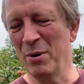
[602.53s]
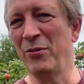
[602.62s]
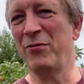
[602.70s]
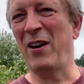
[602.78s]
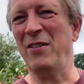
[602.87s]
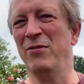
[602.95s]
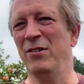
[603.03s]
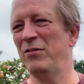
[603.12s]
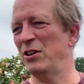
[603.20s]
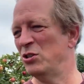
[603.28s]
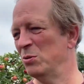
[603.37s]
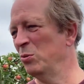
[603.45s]
my favourite
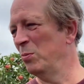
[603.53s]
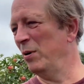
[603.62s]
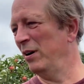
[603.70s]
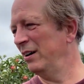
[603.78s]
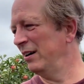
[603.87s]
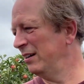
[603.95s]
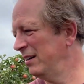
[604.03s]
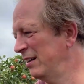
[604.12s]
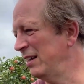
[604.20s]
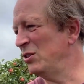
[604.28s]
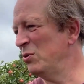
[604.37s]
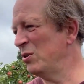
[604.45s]
vegetable, but
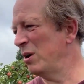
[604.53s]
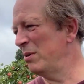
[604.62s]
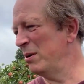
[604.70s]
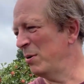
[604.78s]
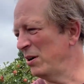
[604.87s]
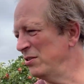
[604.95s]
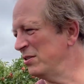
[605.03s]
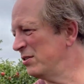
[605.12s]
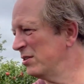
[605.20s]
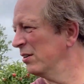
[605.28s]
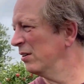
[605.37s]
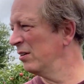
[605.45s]
they do come in
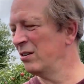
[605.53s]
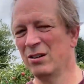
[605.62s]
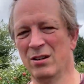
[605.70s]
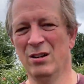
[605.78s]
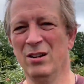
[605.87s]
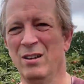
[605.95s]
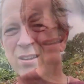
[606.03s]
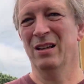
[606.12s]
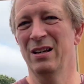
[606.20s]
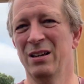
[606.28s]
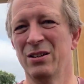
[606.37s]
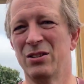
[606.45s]
abundance.
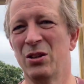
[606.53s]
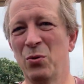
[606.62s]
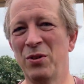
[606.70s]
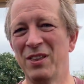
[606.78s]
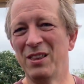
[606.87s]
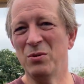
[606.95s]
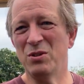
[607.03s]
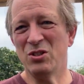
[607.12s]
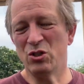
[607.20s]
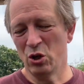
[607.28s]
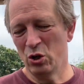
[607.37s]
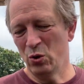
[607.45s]
So the one thing that we
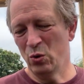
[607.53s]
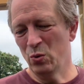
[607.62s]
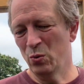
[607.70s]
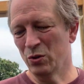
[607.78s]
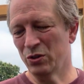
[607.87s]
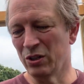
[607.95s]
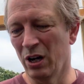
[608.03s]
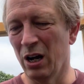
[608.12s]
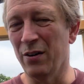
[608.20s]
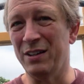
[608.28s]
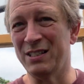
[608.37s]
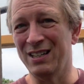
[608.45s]
do want to
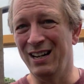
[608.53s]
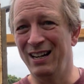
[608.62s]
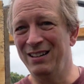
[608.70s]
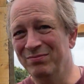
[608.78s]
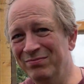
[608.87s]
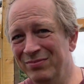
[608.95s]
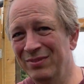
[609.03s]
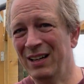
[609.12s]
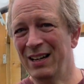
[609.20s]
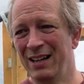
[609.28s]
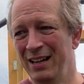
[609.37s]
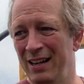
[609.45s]
harvest today
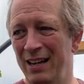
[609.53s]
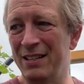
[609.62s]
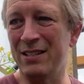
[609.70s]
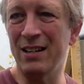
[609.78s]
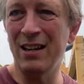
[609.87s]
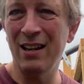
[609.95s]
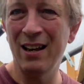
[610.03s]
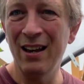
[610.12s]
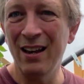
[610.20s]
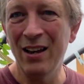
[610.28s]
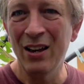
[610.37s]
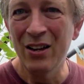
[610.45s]
is
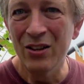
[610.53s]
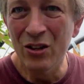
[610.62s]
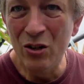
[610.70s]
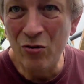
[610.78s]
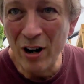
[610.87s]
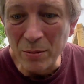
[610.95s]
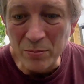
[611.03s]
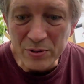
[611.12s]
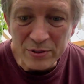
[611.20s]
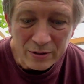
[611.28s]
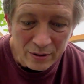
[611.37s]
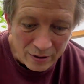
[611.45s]
the
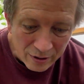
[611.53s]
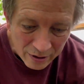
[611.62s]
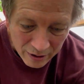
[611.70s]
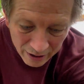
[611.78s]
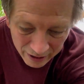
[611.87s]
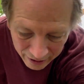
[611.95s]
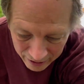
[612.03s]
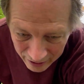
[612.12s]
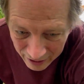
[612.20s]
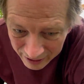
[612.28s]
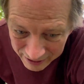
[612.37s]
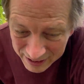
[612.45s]
grapes.
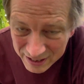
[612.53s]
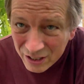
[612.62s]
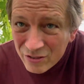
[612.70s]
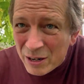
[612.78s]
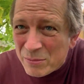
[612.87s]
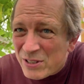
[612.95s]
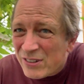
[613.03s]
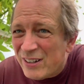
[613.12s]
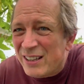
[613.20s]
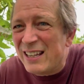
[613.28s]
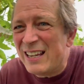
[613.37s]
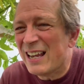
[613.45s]
And these are the grapes that are
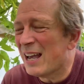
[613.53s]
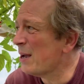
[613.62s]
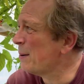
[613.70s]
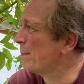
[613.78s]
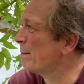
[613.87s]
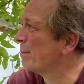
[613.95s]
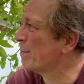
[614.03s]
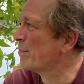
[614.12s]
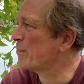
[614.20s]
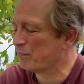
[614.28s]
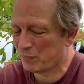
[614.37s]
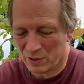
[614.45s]
in the
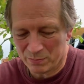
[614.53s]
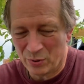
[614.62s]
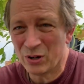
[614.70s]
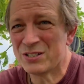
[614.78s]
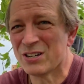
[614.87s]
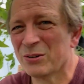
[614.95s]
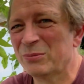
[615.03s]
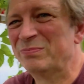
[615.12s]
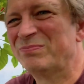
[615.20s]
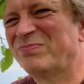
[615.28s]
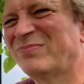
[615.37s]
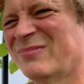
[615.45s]
polytunnel.
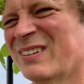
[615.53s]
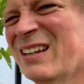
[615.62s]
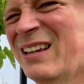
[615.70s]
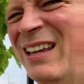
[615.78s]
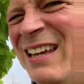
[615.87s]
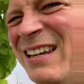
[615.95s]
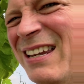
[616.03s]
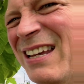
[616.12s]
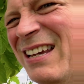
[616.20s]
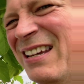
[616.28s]
And